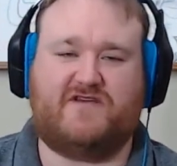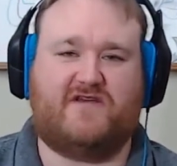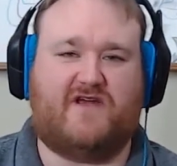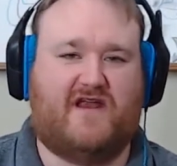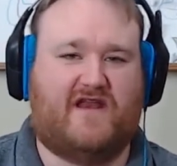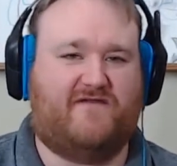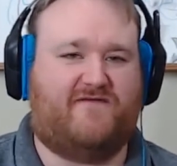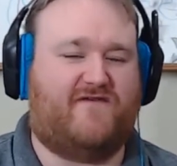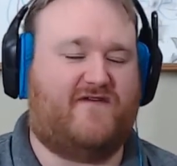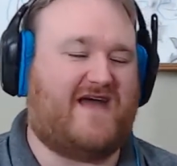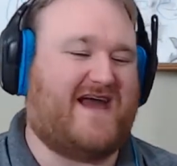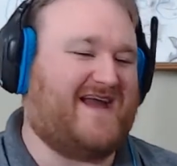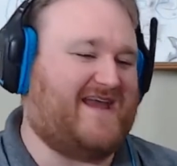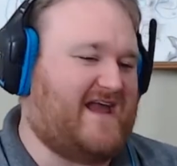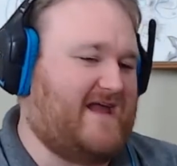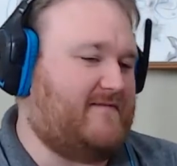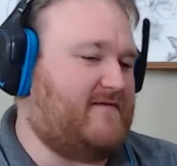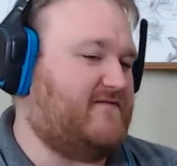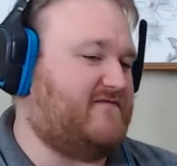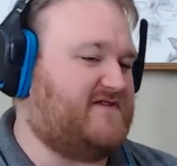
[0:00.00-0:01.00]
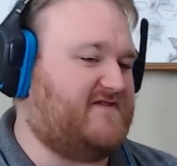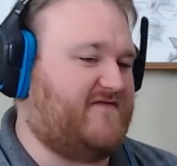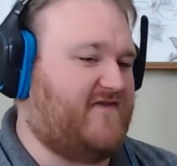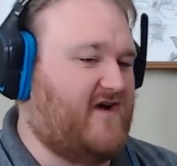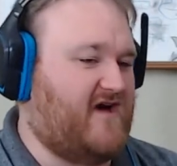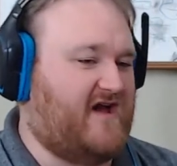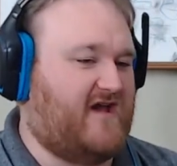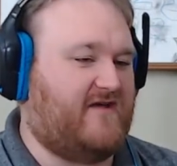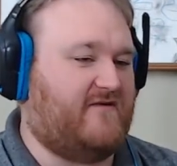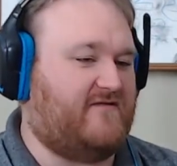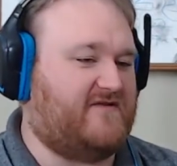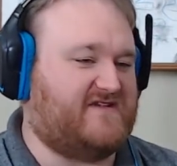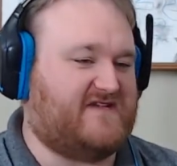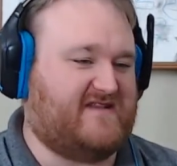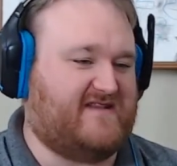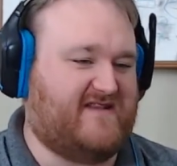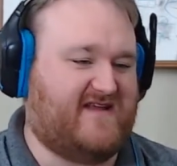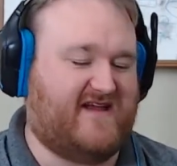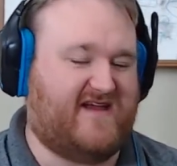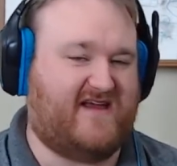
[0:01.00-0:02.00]
And for that game, it was fine. It wasn't
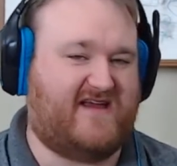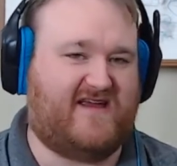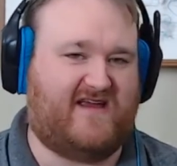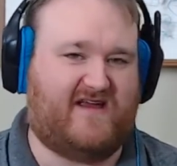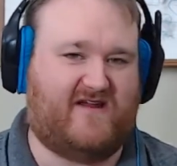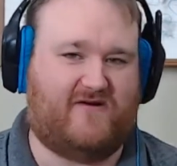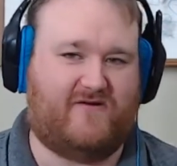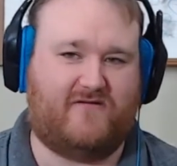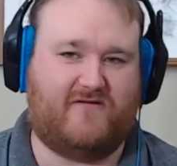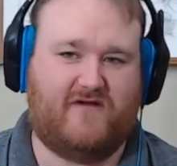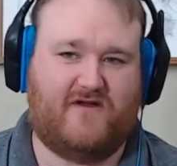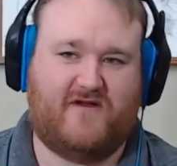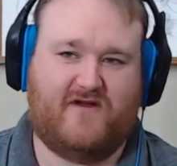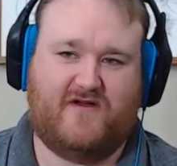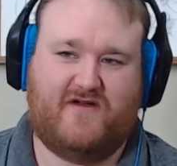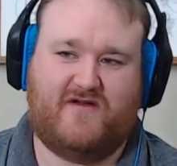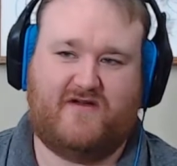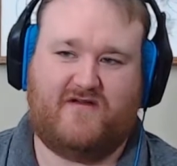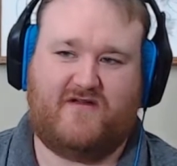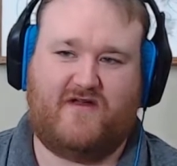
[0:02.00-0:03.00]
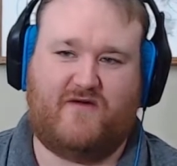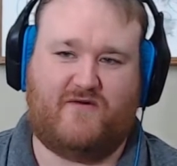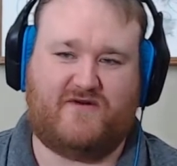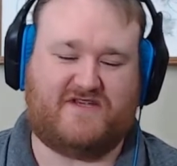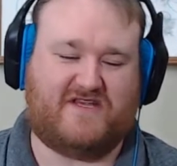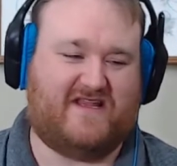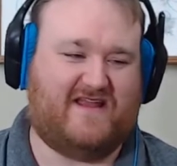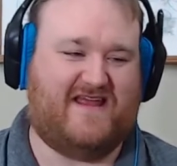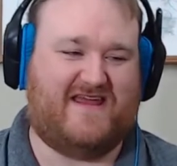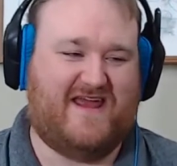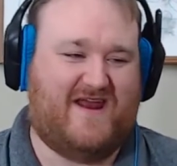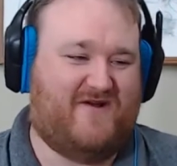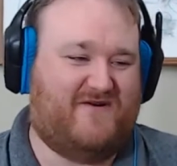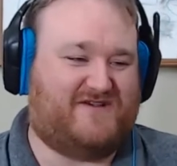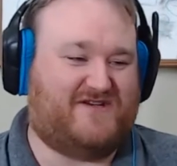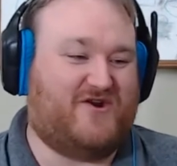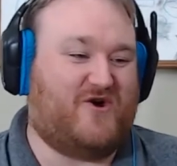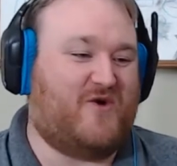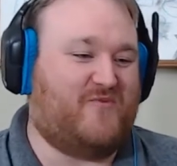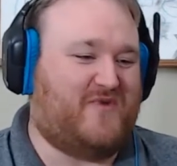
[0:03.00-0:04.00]
like it wasn't like it's an
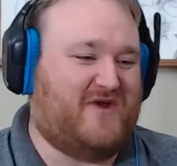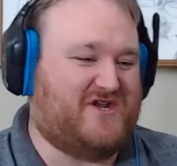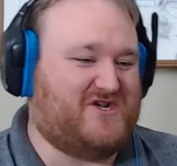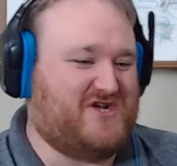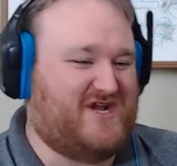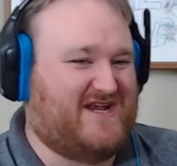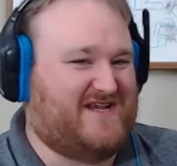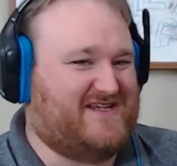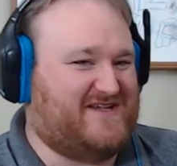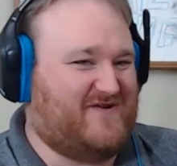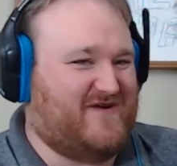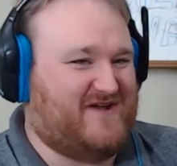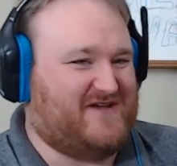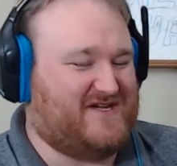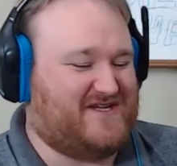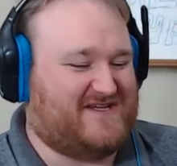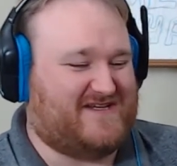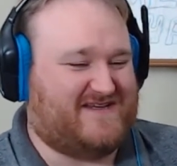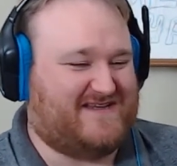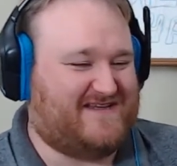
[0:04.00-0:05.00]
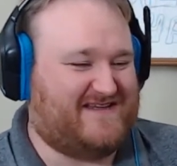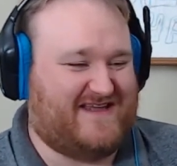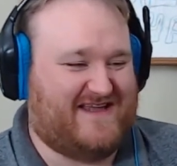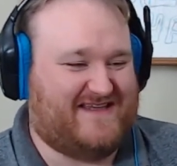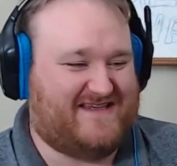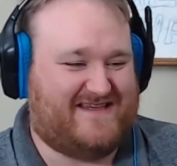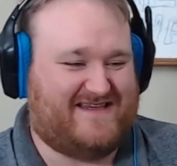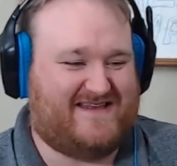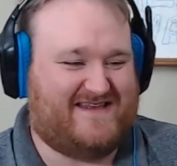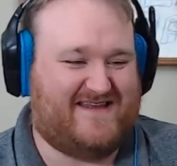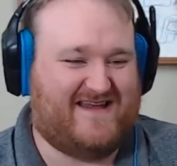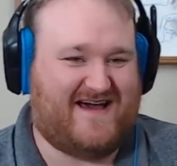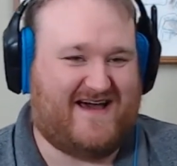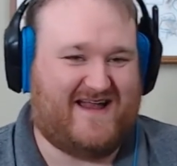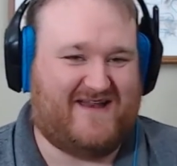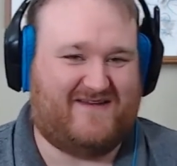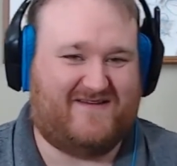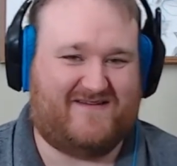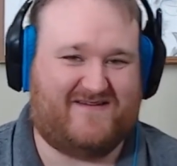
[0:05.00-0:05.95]
RPG, so it's not